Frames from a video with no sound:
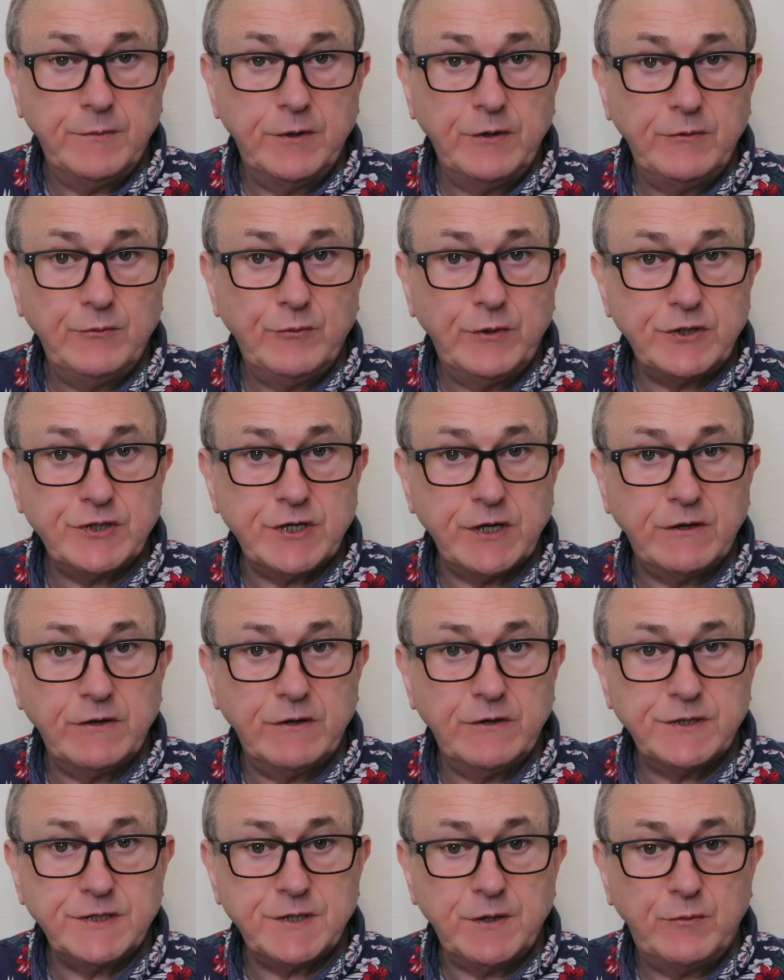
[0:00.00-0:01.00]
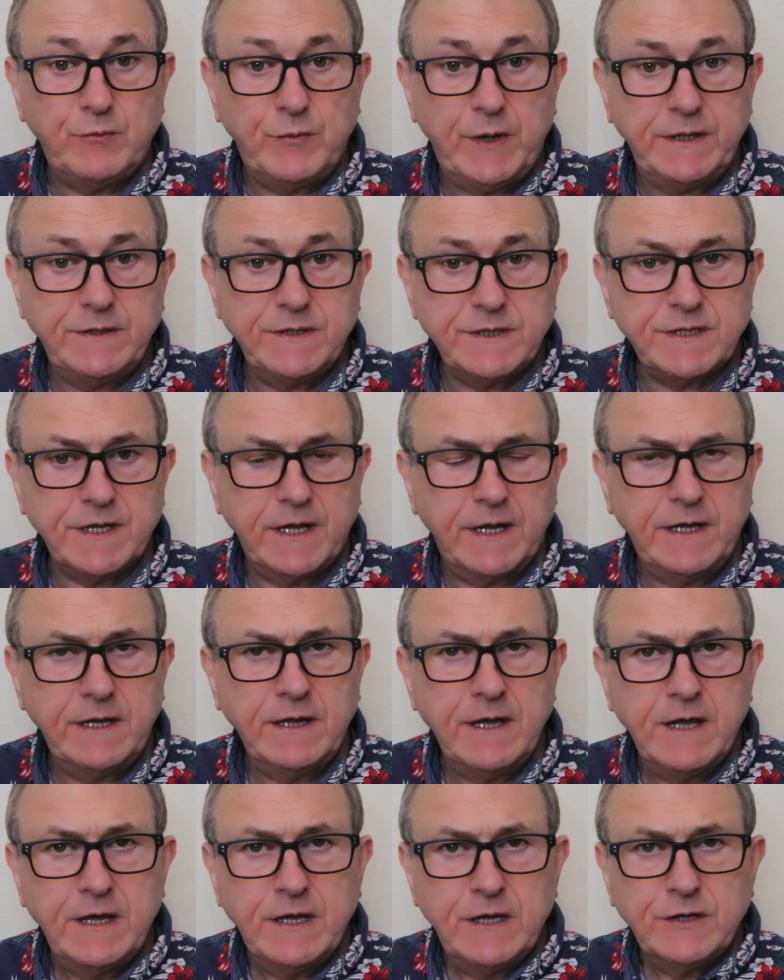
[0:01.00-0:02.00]
moon, which occurs on Wednesday,
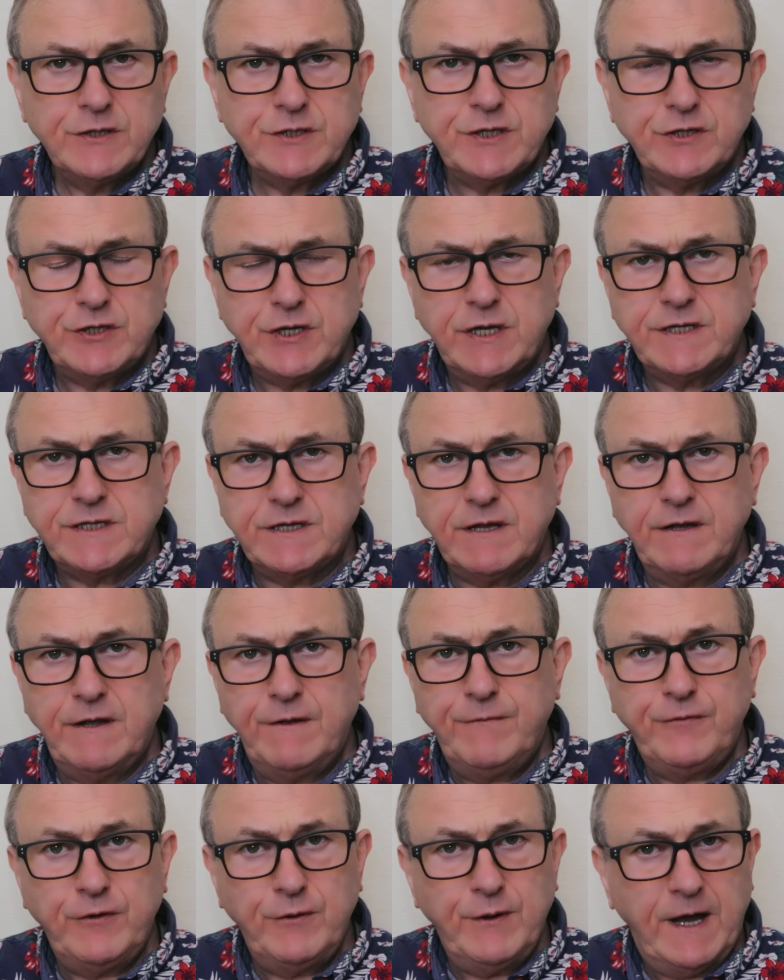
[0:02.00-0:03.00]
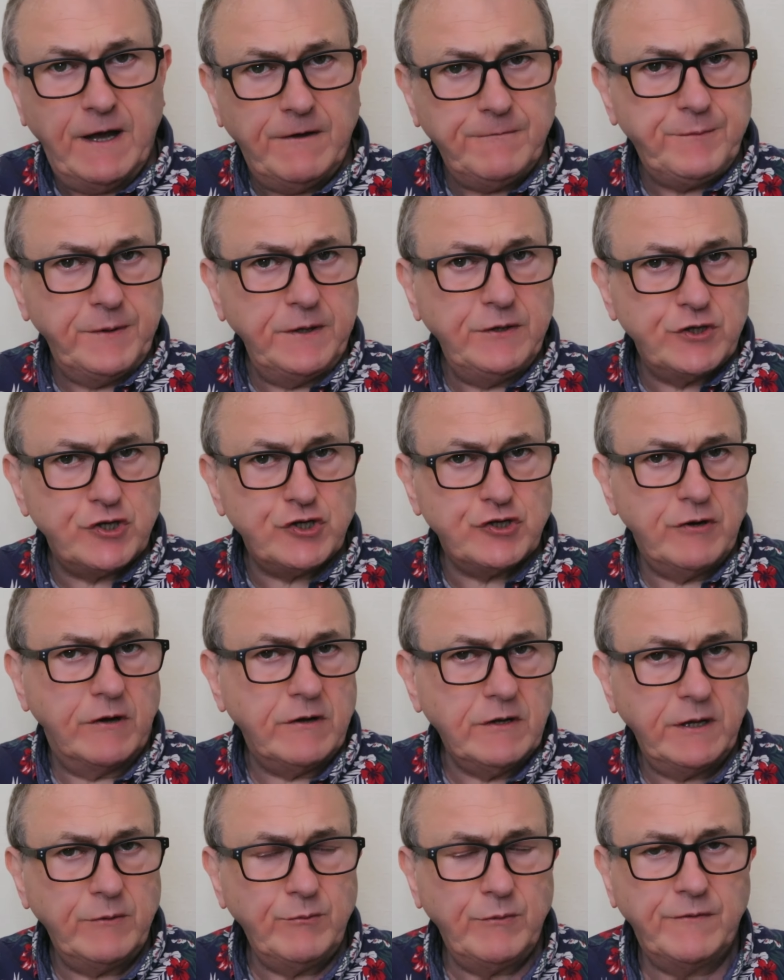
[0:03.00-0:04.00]
suggests that if you have been
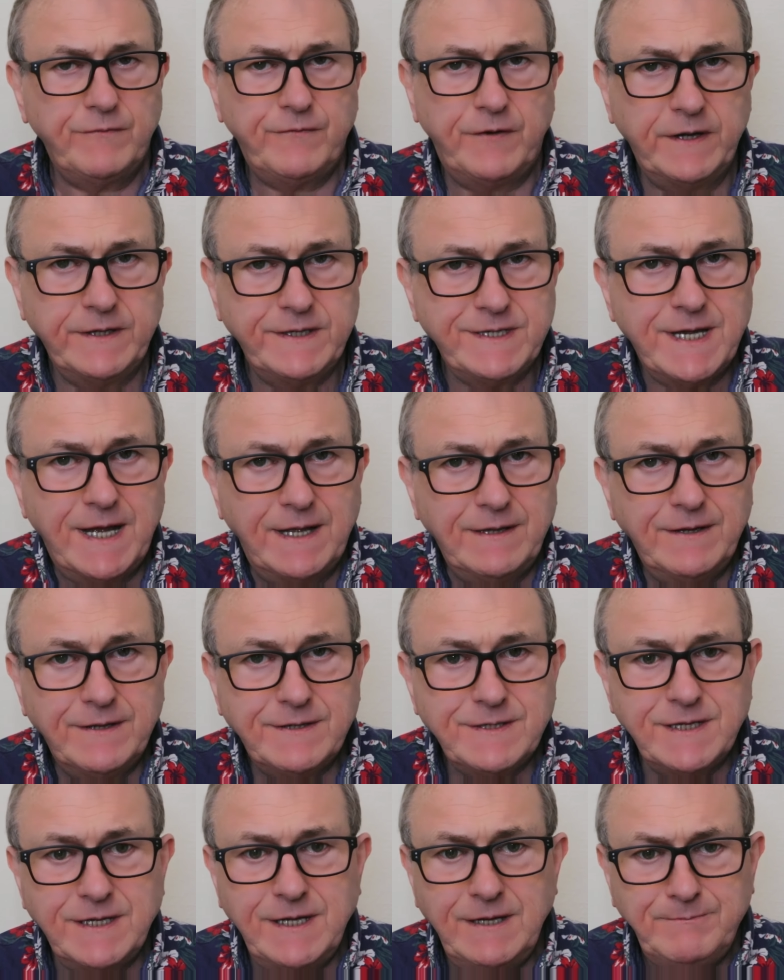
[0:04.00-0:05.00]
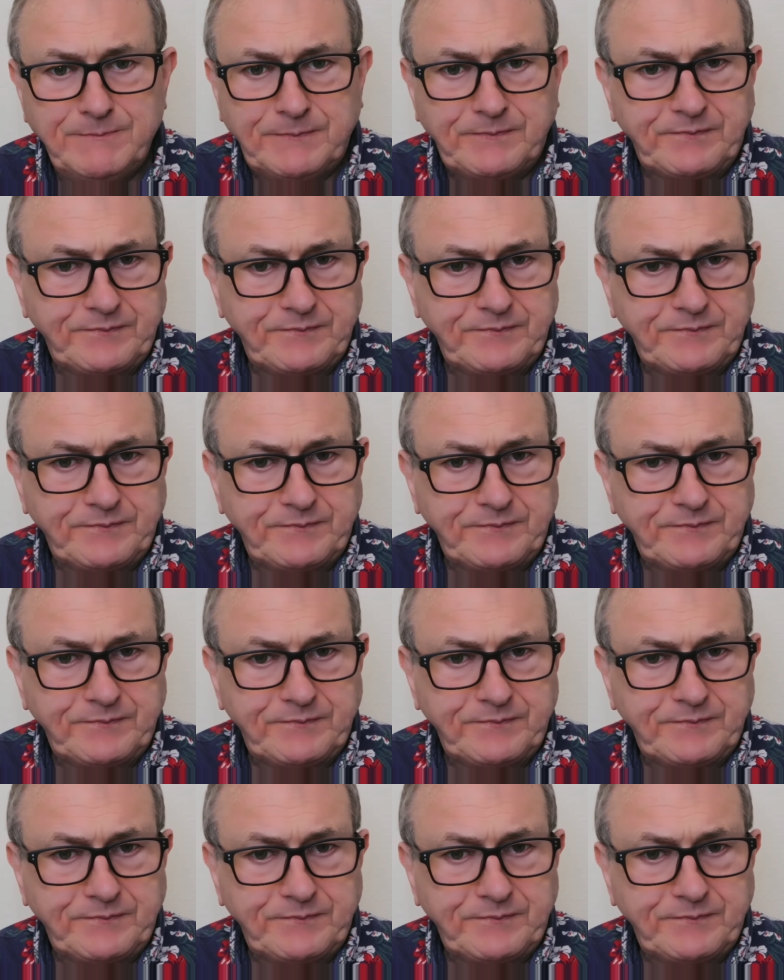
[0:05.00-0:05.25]
struggling with vitality,